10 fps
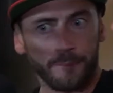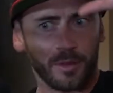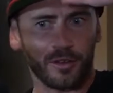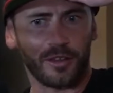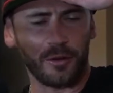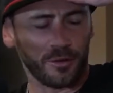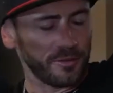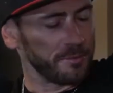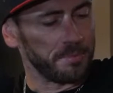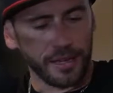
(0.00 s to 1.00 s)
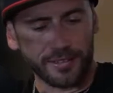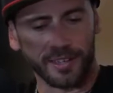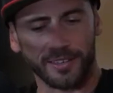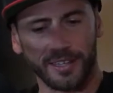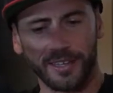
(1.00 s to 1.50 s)
Because they
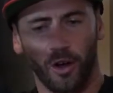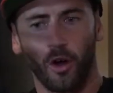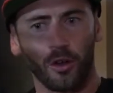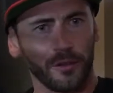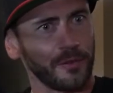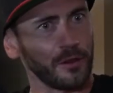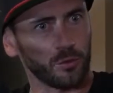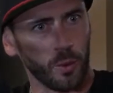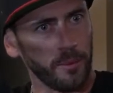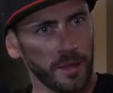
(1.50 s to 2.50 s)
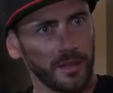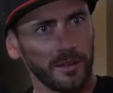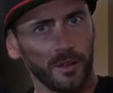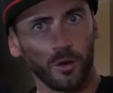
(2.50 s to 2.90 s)
basically, all of these women